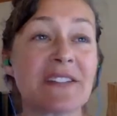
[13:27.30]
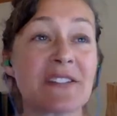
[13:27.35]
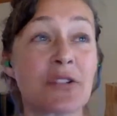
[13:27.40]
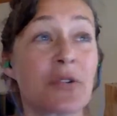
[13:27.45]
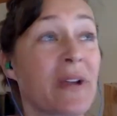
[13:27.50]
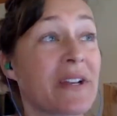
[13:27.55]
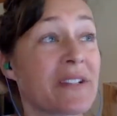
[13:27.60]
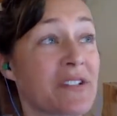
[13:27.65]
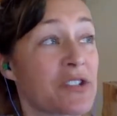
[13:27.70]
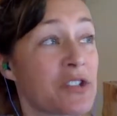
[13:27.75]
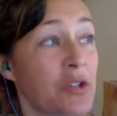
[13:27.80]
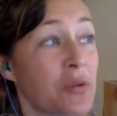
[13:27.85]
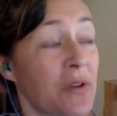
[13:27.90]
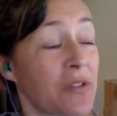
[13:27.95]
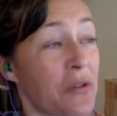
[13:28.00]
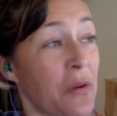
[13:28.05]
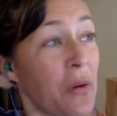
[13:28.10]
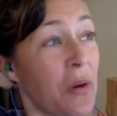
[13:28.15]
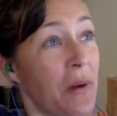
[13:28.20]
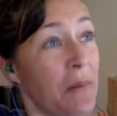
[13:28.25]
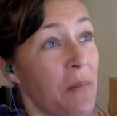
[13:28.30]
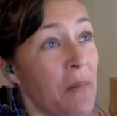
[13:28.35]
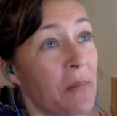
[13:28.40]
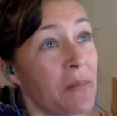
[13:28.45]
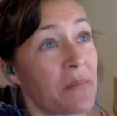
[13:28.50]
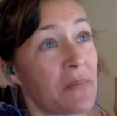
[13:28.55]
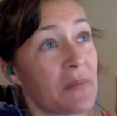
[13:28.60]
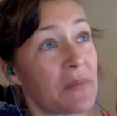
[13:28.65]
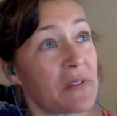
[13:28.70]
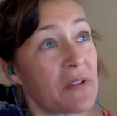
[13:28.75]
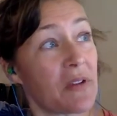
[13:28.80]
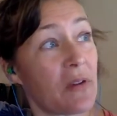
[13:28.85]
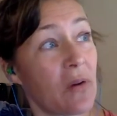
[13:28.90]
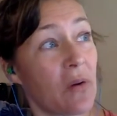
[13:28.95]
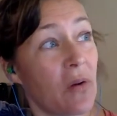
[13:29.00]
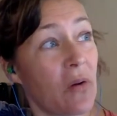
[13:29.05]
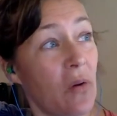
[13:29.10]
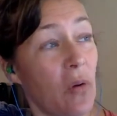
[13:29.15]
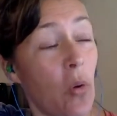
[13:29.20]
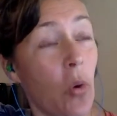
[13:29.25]
And that's great to do with um,
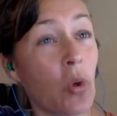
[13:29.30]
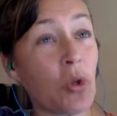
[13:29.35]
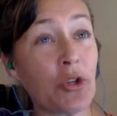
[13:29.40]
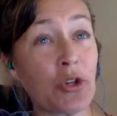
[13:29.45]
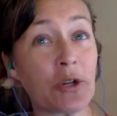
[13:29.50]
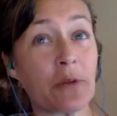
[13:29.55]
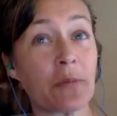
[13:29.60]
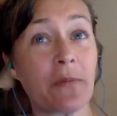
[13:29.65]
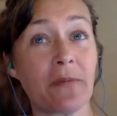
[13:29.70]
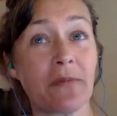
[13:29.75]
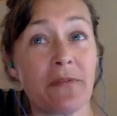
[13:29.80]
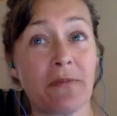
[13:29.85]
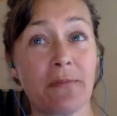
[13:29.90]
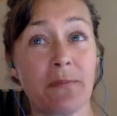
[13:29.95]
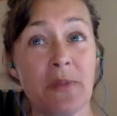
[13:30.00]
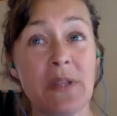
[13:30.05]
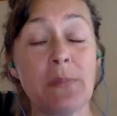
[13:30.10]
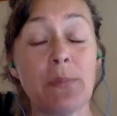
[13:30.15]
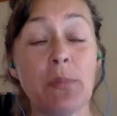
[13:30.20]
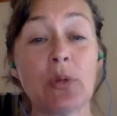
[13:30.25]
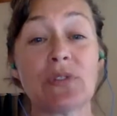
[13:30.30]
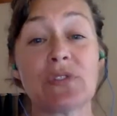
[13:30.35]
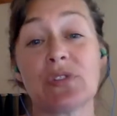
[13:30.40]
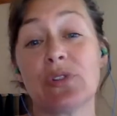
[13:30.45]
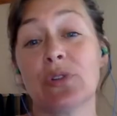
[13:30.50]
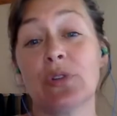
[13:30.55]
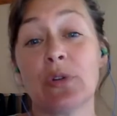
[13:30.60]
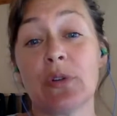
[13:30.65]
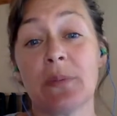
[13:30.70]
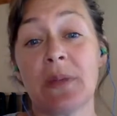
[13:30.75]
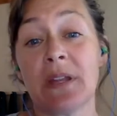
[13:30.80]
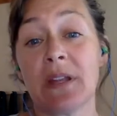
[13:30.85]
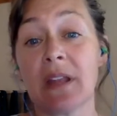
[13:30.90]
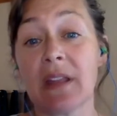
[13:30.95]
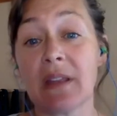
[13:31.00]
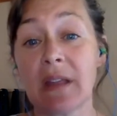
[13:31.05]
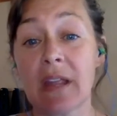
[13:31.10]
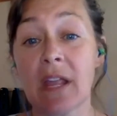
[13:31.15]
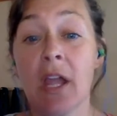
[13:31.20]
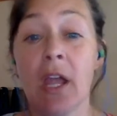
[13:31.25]
older people too. I mean,
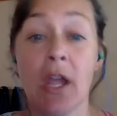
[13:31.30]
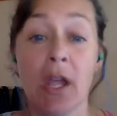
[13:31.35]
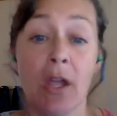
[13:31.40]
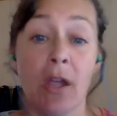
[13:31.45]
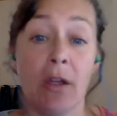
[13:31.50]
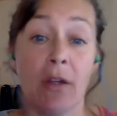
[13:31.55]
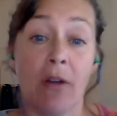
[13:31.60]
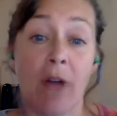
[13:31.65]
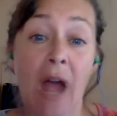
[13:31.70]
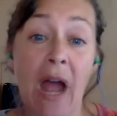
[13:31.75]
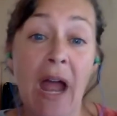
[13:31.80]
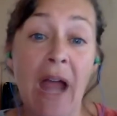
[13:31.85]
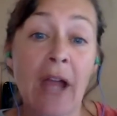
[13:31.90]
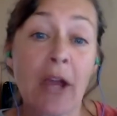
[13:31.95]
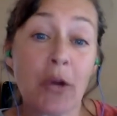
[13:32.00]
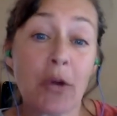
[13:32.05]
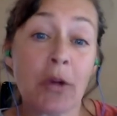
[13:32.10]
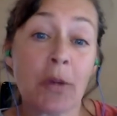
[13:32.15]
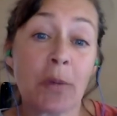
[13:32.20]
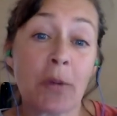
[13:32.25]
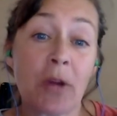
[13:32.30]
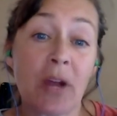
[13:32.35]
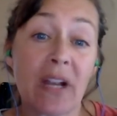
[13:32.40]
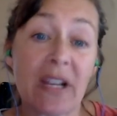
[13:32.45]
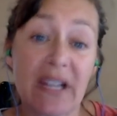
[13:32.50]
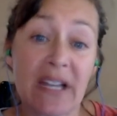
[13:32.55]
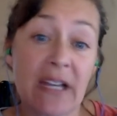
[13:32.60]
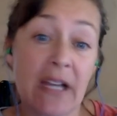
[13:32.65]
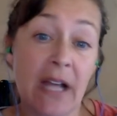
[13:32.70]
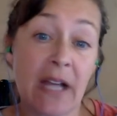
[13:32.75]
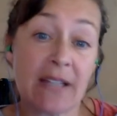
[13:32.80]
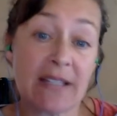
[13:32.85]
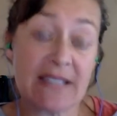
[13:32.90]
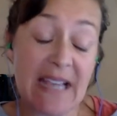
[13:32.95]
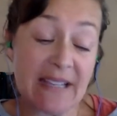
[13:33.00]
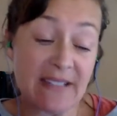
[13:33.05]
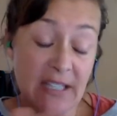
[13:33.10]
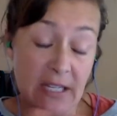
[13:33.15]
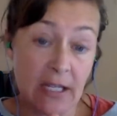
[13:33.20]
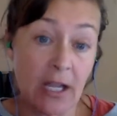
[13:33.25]
like I grew up cracking
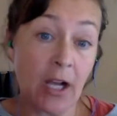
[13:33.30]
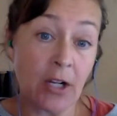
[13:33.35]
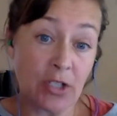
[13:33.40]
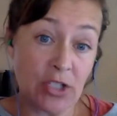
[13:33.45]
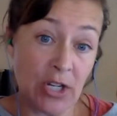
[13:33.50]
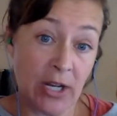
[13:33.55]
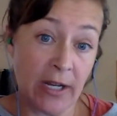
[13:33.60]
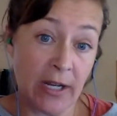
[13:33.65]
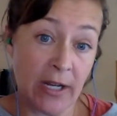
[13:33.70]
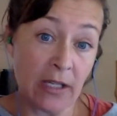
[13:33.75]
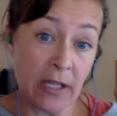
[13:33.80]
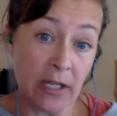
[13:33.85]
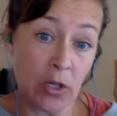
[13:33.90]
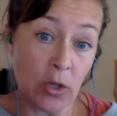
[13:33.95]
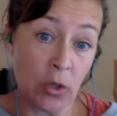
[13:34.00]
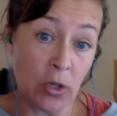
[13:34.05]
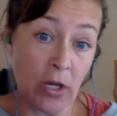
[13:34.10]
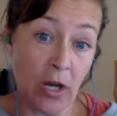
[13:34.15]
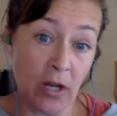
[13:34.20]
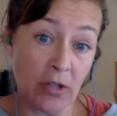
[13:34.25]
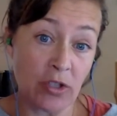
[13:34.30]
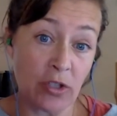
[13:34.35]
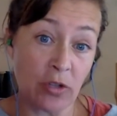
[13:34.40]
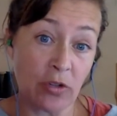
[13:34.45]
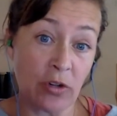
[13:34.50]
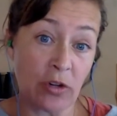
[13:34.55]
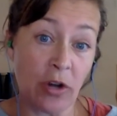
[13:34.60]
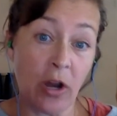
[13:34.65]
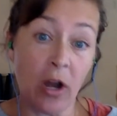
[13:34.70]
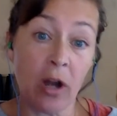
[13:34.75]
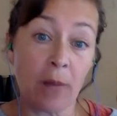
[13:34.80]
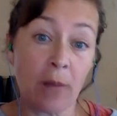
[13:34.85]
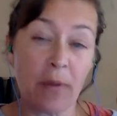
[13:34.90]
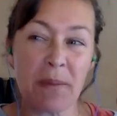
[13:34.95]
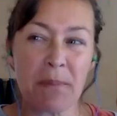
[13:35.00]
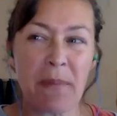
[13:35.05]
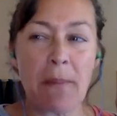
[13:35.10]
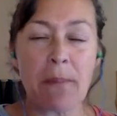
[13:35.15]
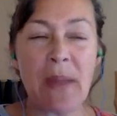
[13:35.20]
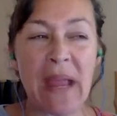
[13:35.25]
nuts as a young child, like your young children are,
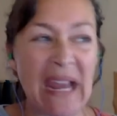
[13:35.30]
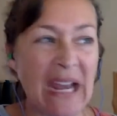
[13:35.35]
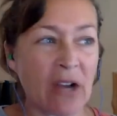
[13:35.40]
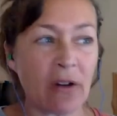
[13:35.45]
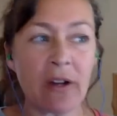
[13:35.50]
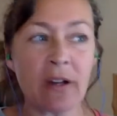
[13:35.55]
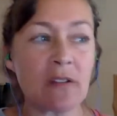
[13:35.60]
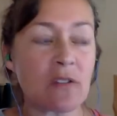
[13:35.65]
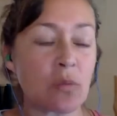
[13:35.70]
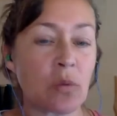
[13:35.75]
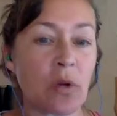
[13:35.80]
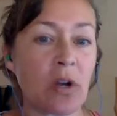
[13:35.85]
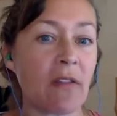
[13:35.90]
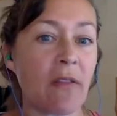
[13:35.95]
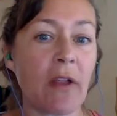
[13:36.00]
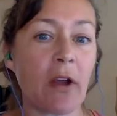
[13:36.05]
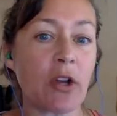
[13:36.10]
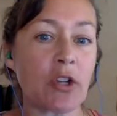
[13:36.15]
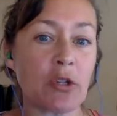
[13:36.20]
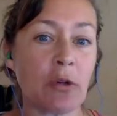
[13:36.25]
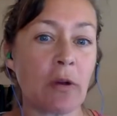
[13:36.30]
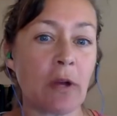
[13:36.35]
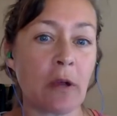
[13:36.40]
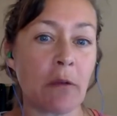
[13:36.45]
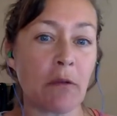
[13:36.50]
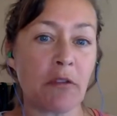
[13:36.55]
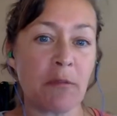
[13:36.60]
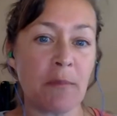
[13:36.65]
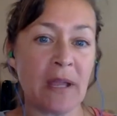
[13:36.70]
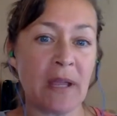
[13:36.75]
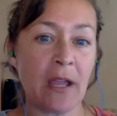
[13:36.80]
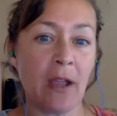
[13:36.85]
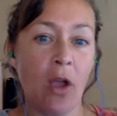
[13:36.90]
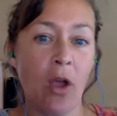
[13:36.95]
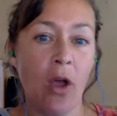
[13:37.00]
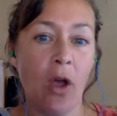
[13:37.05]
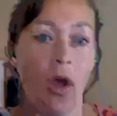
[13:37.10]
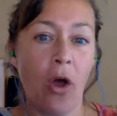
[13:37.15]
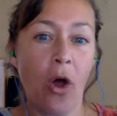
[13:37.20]
but my parents weren't there doing it with me.